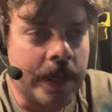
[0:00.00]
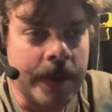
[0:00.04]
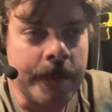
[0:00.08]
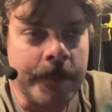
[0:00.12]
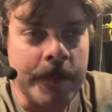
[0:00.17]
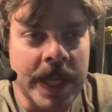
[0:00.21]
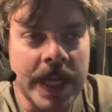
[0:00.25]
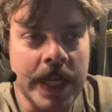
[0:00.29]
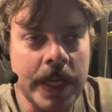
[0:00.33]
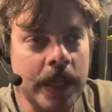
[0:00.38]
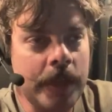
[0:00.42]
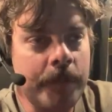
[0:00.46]

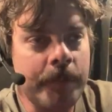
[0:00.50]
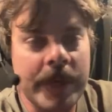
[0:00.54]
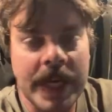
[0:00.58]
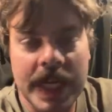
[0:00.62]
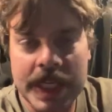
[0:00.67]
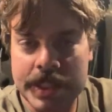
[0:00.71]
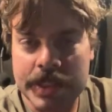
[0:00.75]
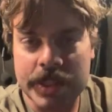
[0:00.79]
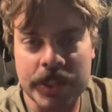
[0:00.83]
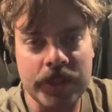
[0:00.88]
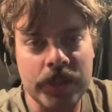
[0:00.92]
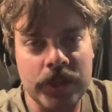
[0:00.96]
ending
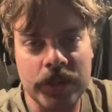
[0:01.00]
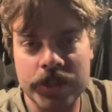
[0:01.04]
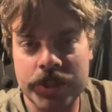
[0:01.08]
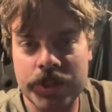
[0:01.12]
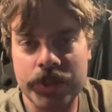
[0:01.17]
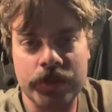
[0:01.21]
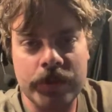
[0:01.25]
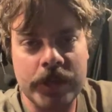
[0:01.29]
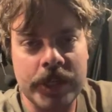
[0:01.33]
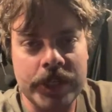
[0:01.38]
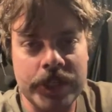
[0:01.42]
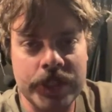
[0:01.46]
mass
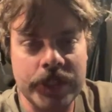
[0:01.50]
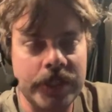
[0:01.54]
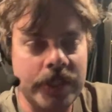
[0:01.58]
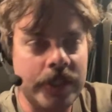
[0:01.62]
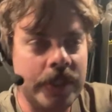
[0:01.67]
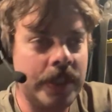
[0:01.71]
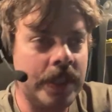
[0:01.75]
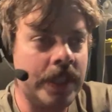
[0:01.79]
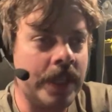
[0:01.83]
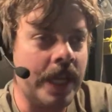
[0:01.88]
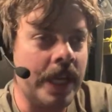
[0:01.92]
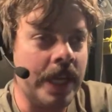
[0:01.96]

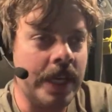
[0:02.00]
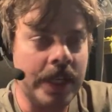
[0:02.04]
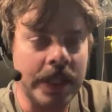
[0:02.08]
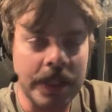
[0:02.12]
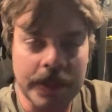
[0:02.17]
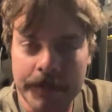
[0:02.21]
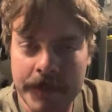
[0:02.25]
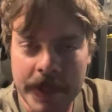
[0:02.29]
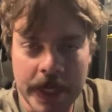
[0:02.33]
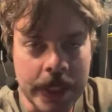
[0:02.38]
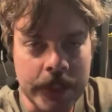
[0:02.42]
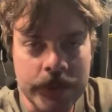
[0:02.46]
incarceration and ending the
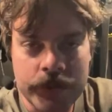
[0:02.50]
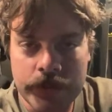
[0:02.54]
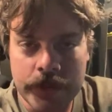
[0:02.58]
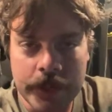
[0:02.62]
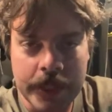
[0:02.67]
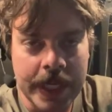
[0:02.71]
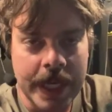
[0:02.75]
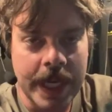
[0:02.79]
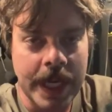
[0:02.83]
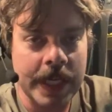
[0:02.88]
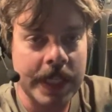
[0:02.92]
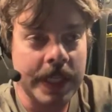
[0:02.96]
Patriot
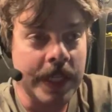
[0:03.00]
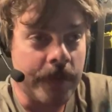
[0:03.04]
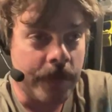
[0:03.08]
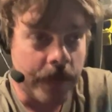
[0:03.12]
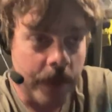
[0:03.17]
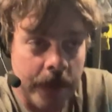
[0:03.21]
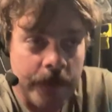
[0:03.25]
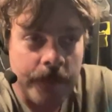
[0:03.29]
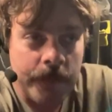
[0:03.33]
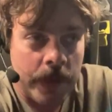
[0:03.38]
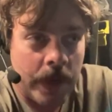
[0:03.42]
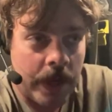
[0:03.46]
Act. That
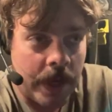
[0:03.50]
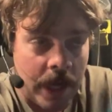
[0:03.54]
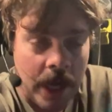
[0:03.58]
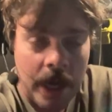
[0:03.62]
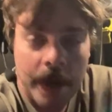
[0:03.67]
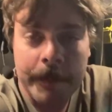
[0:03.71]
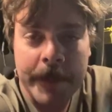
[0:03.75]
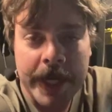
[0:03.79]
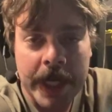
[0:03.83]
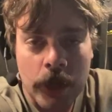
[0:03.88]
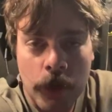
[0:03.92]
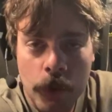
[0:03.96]
they're
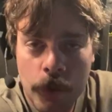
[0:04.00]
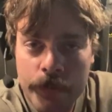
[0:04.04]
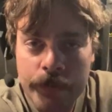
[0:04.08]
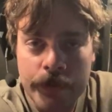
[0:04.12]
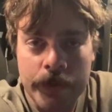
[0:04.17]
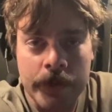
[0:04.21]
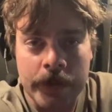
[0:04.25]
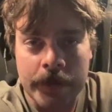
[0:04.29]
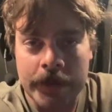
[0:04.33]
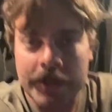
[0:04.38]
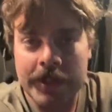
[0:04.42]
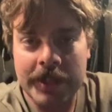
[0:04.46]
coming
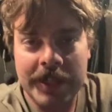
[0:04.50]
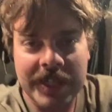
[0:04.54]
over.